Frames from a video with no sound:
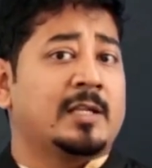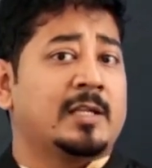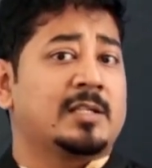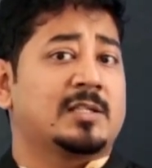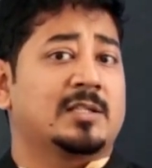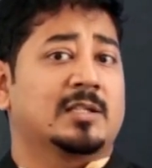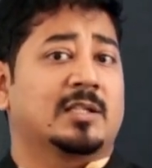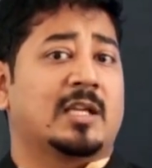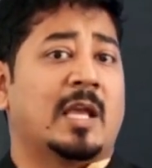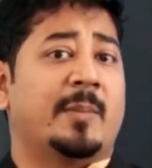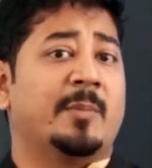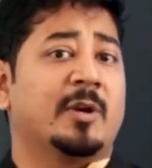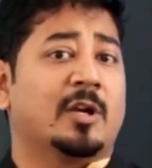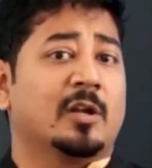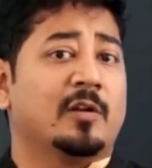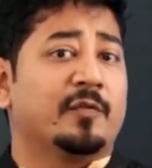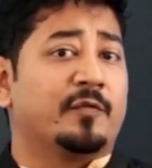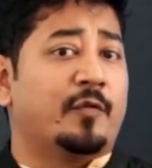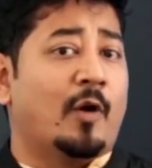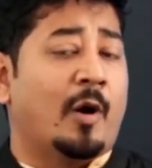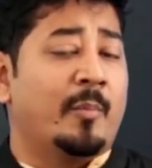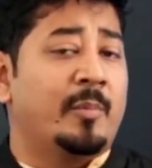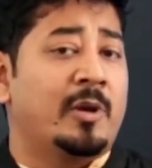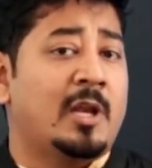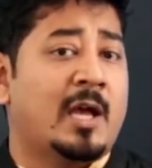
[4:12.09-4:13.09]
Its
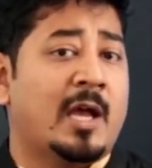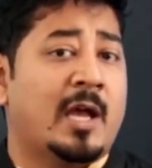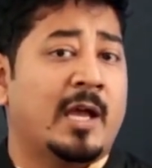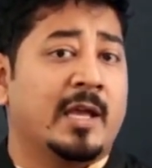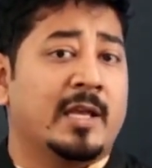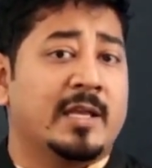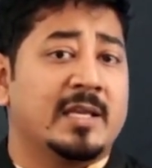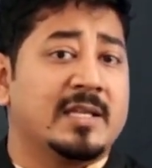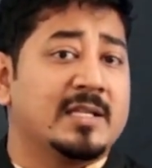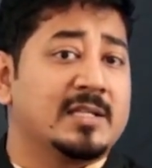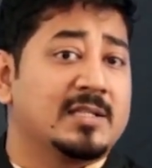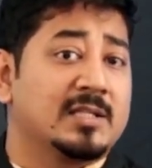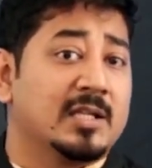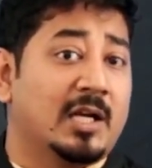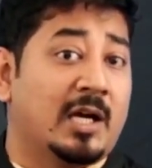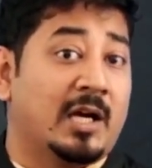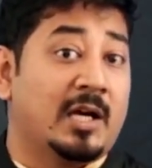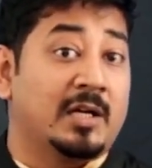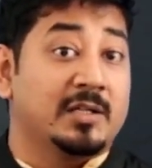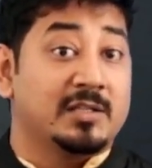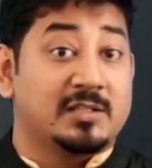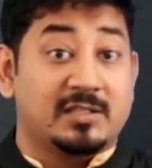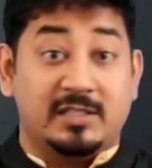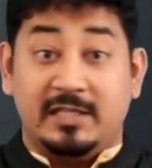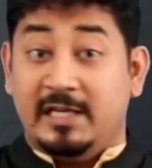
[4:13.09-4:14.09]
chemical formula is
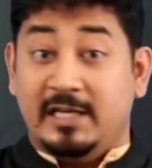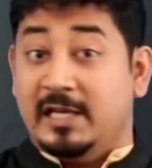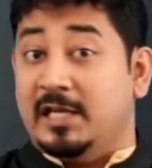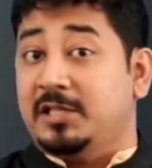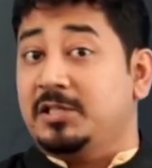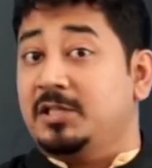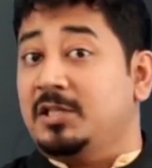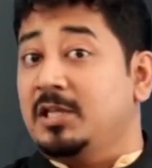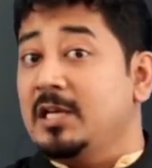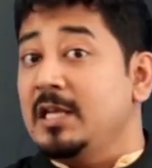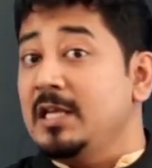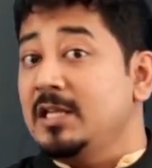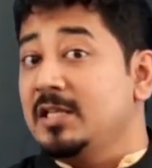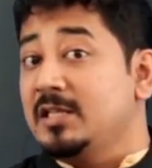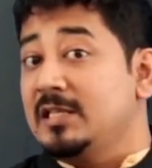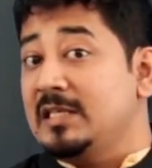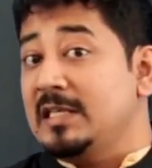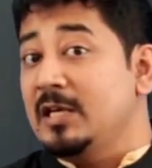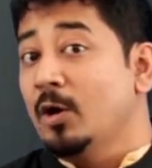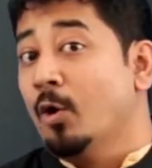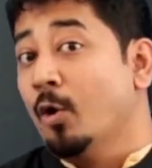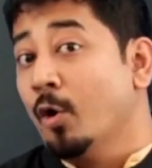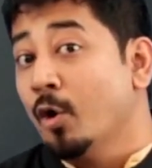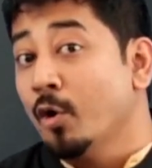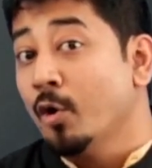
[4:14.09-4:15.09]

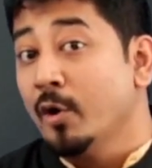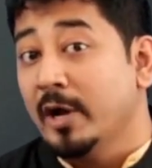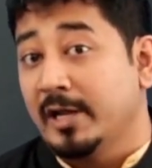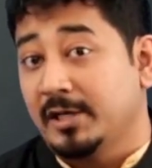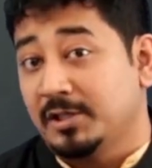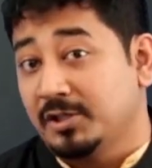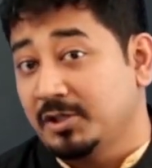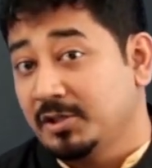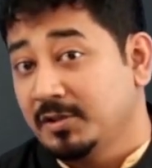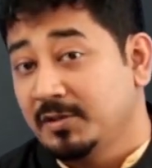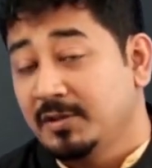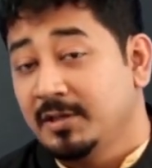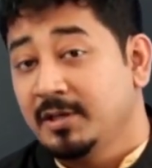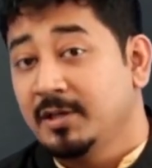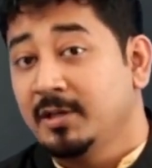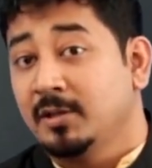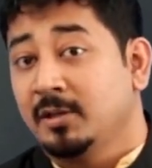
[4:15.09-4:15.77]
CH3COOH.